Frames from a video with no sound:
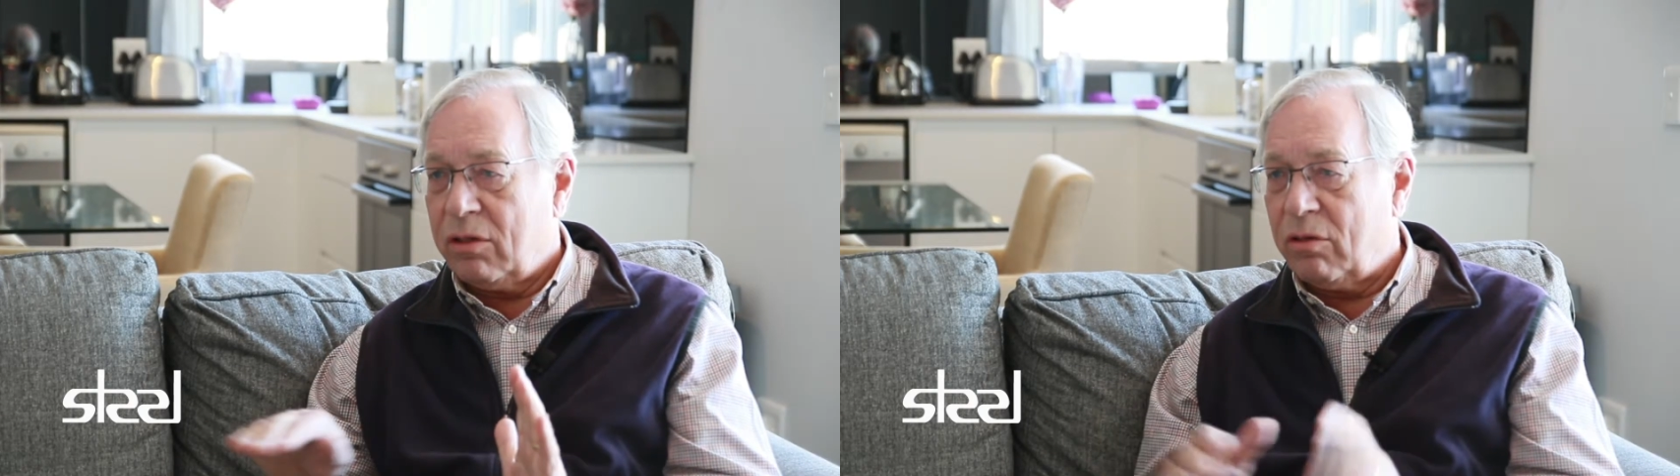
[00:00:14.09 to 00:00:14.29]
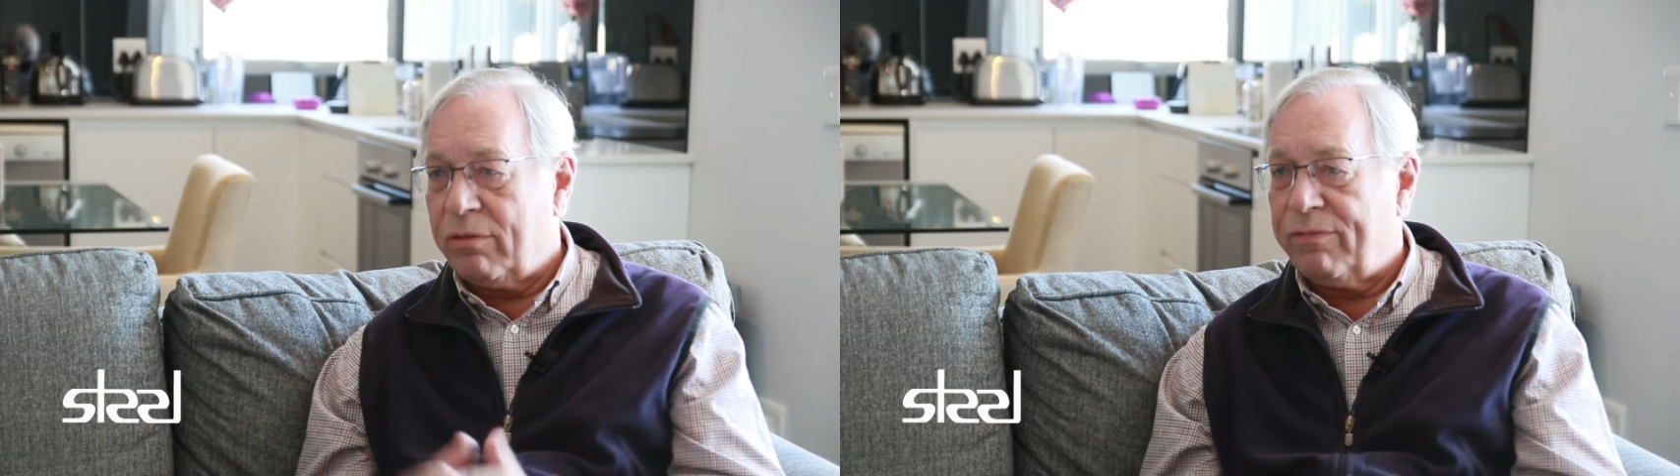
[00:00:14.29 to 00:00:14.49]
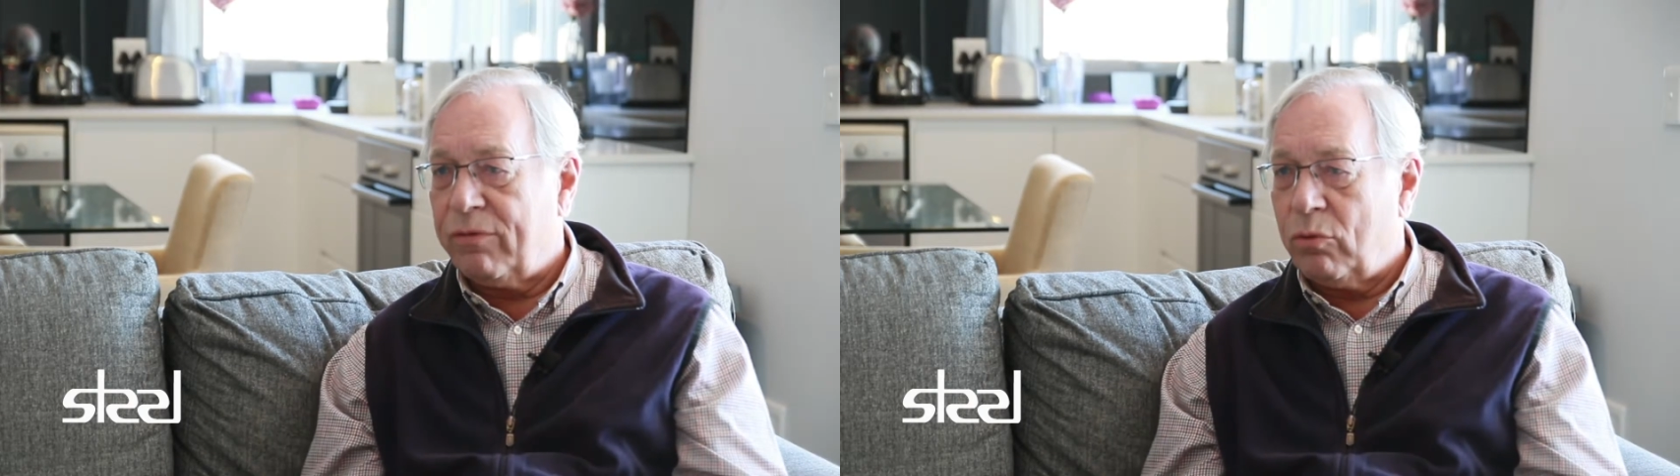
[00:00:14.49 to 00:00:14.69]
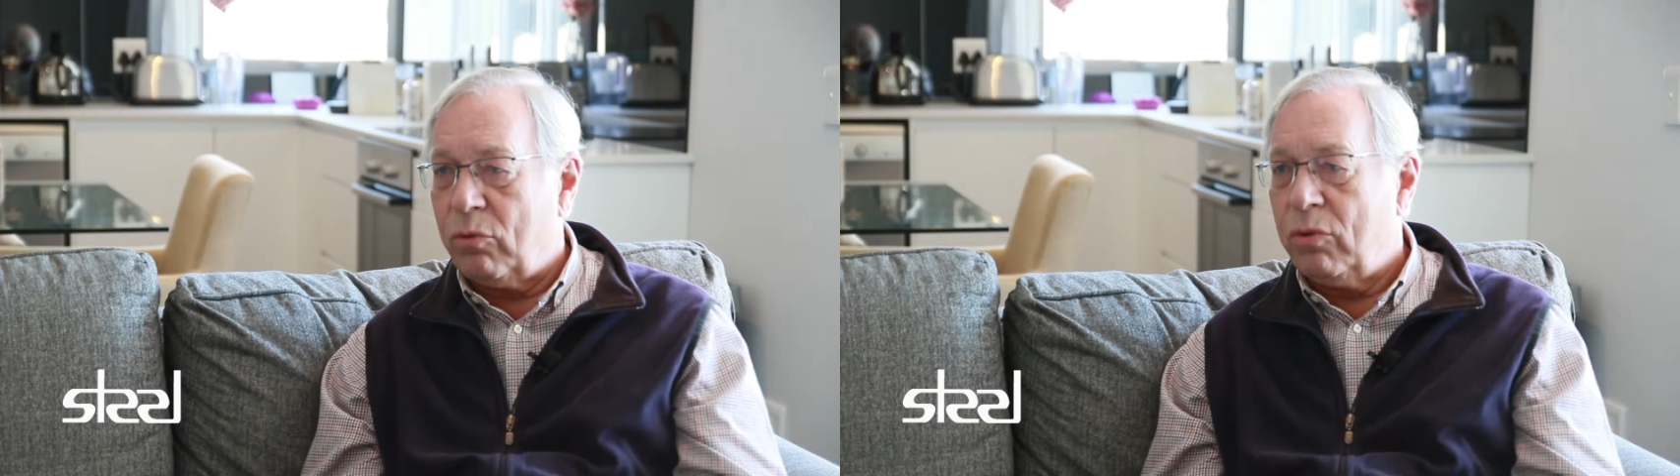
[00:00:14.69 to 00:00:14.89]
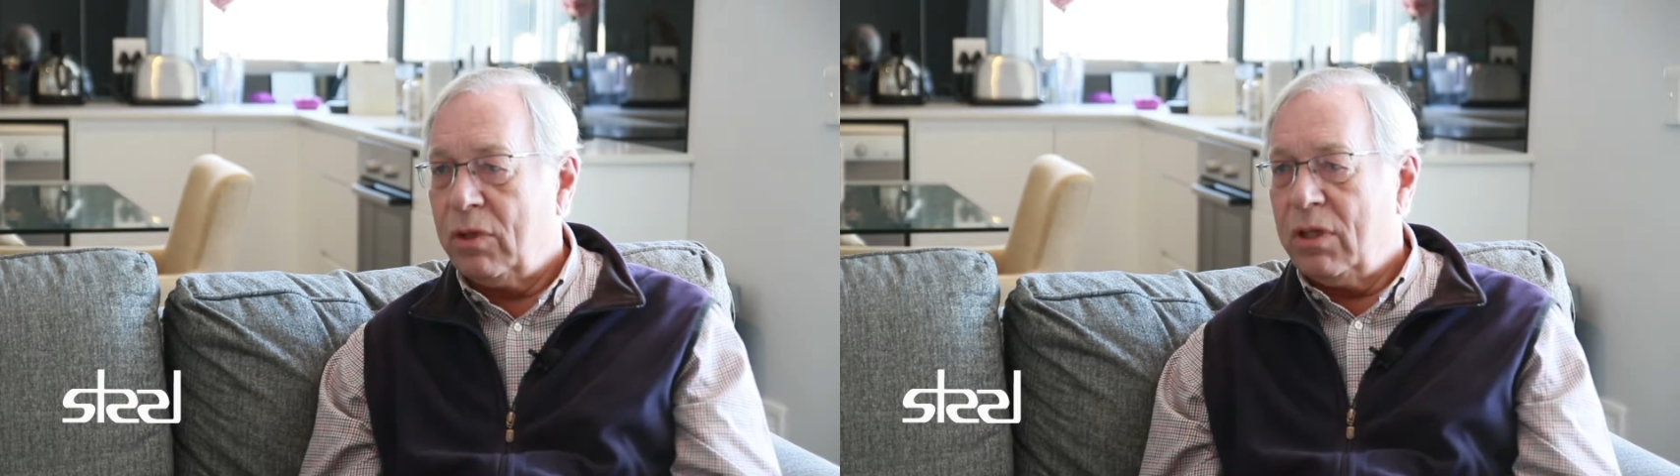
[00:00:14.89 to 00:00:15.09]
got a
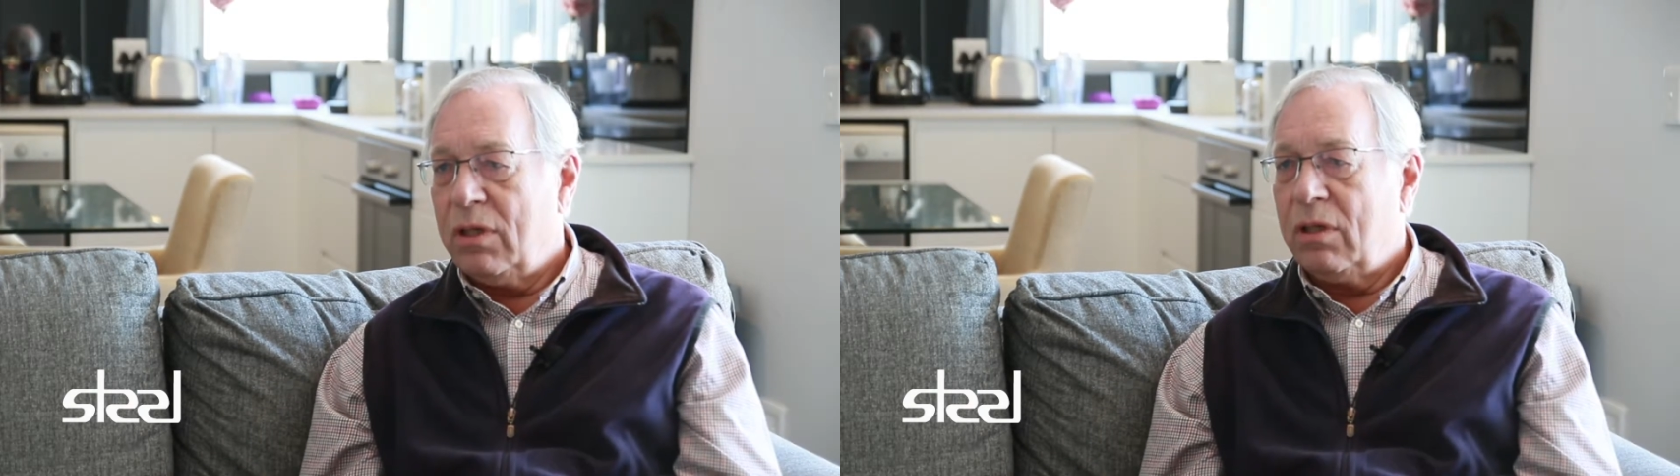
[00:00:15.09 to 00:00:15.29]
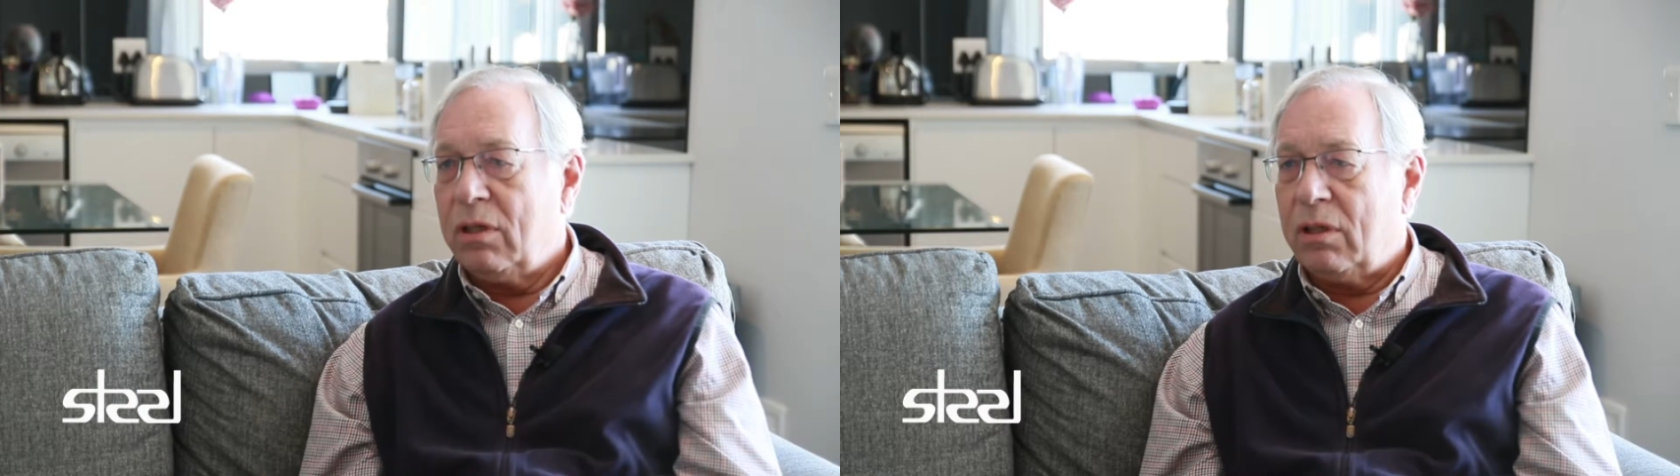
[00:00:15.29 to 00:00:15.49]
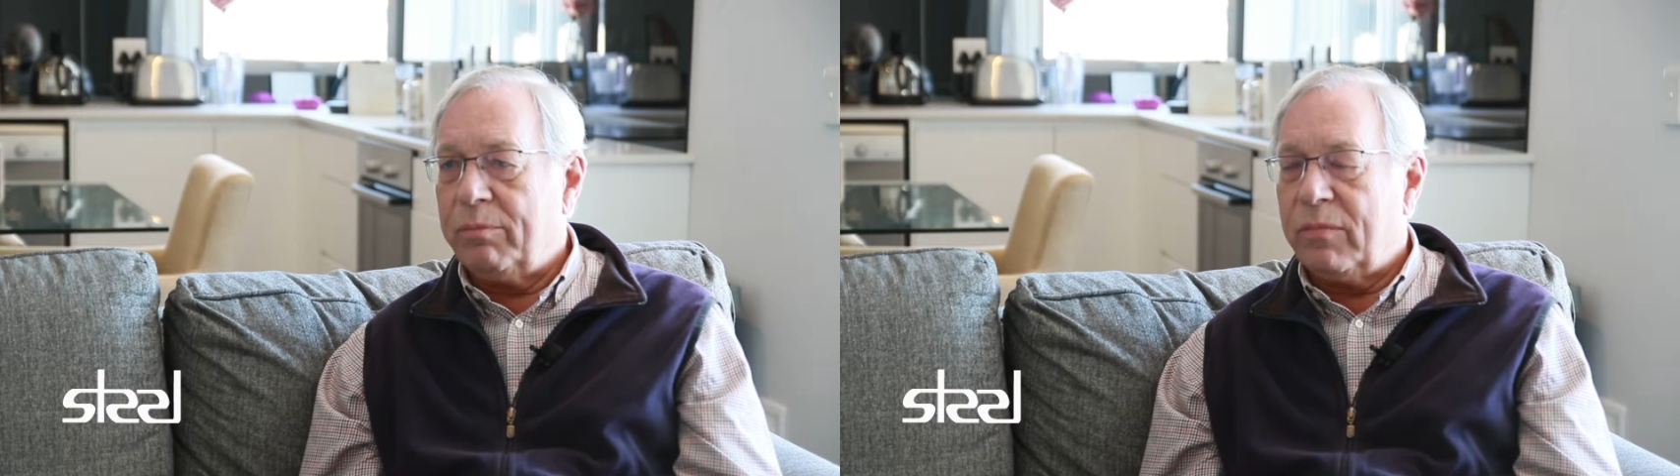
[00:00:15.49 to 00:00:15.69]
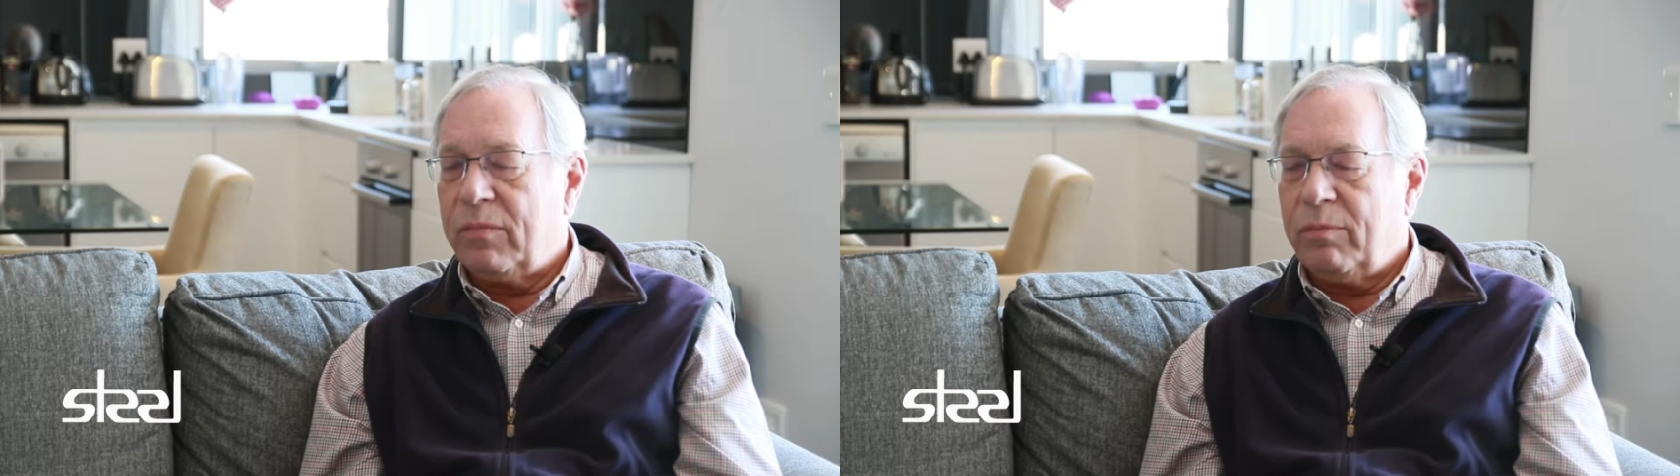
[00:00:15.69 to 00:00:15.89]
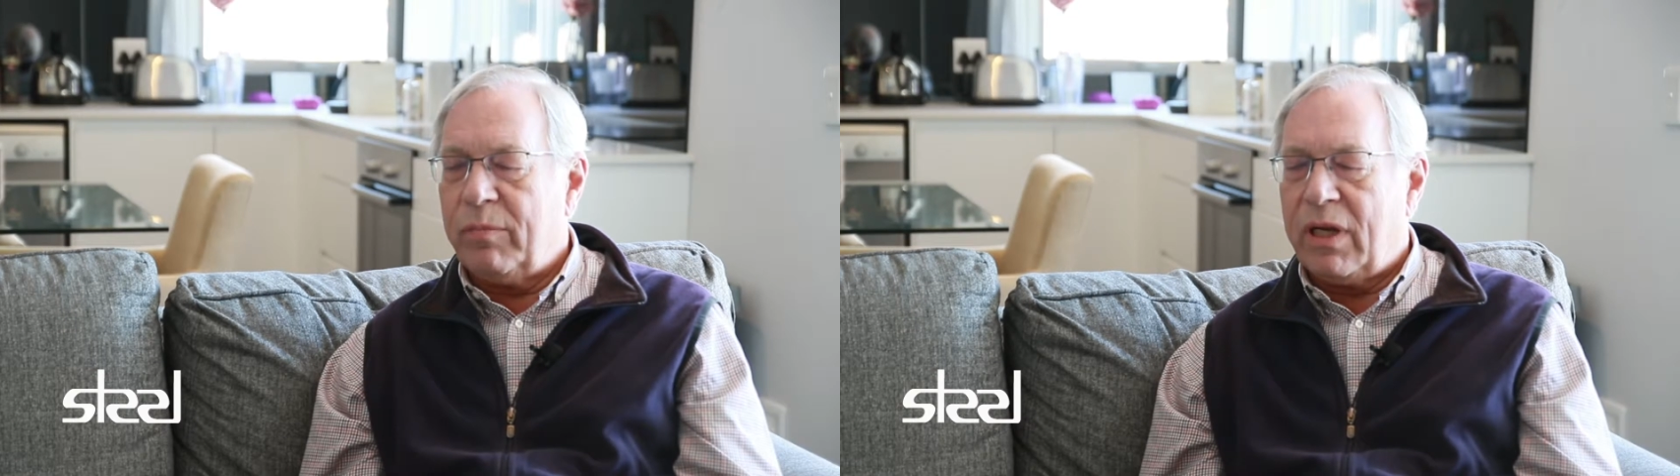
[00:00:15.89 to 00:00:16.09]
floor
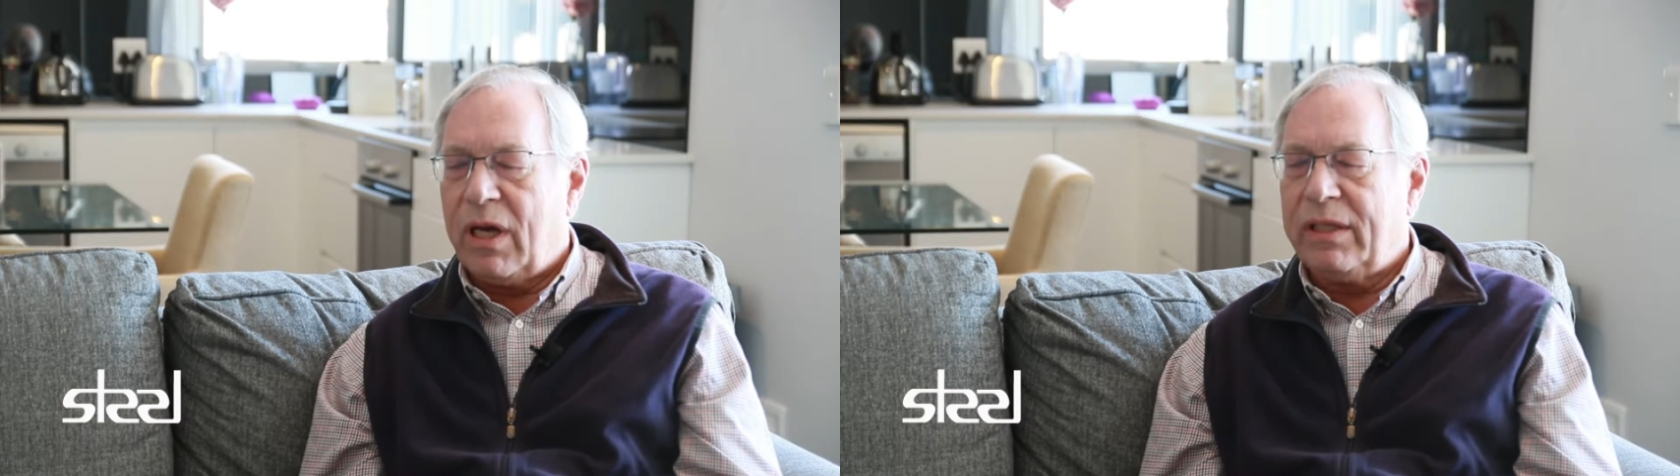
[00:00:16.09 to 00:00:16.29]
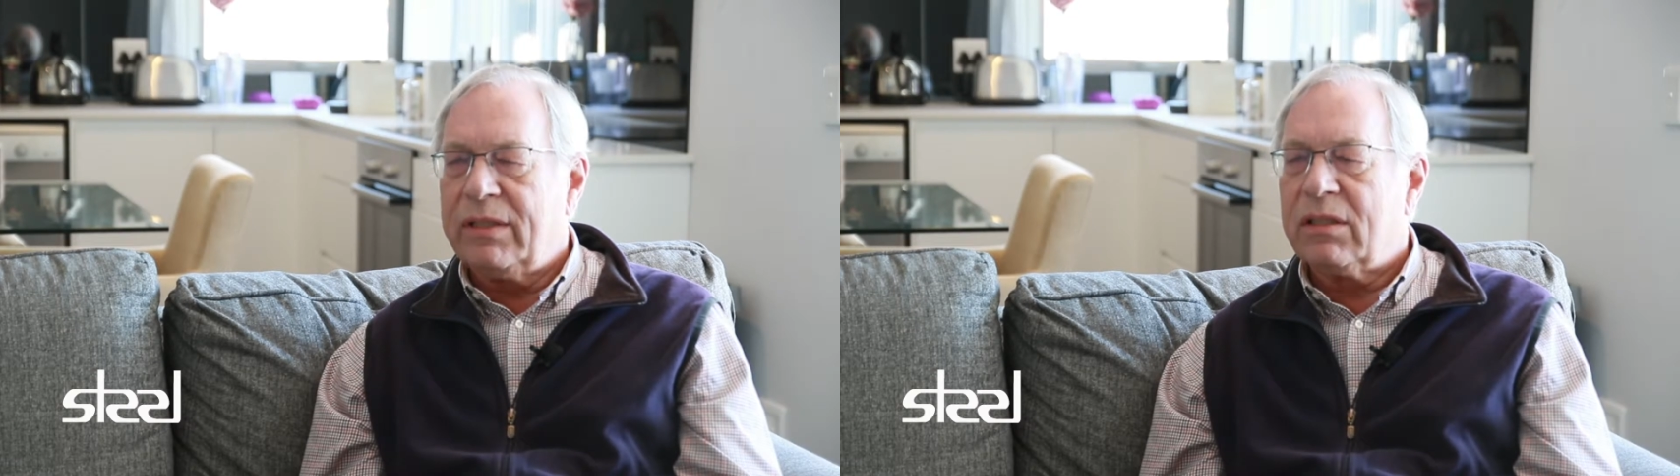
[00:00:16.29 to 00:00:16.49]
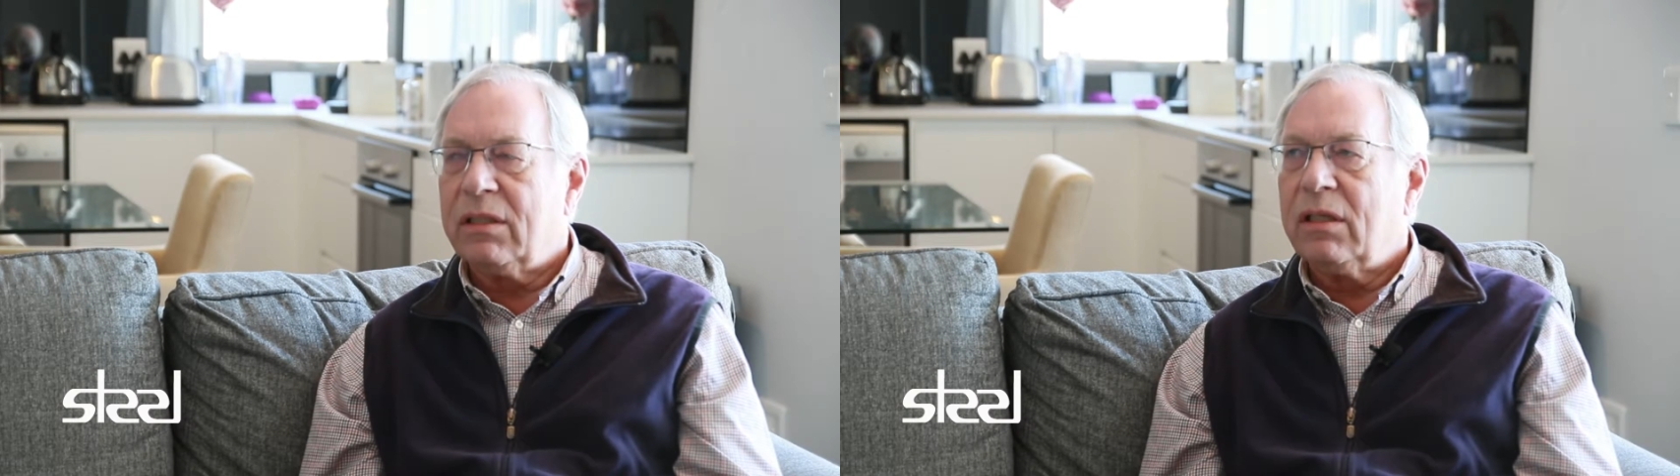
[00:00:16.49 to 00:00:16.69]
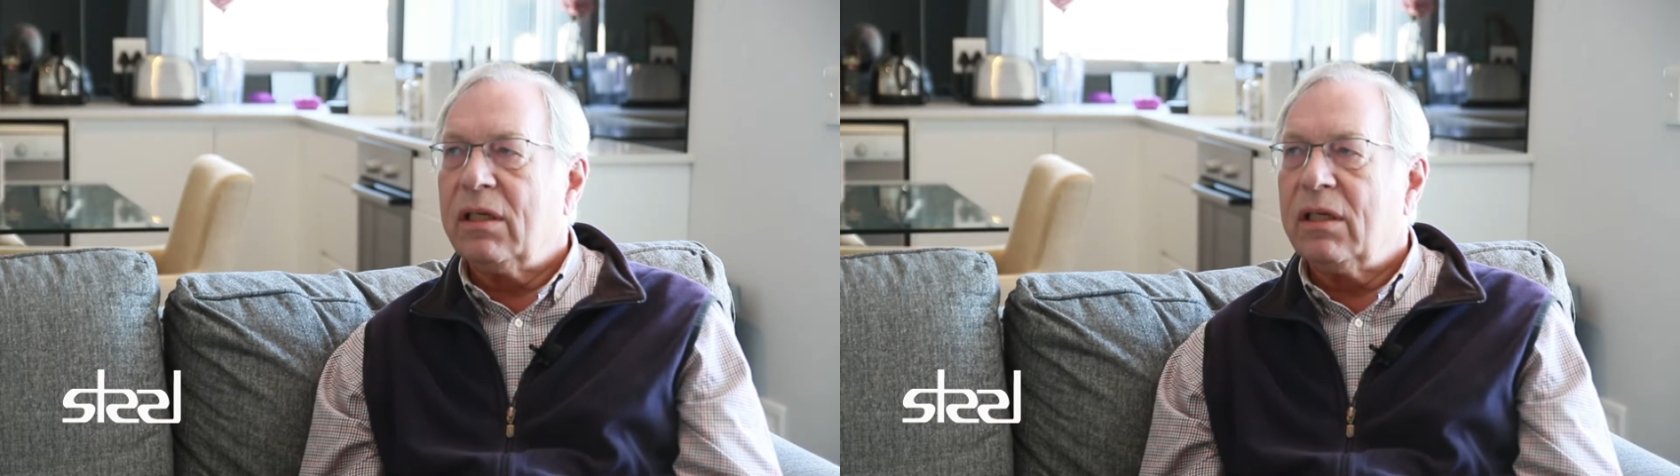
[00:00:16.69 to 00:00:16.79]
mid-height.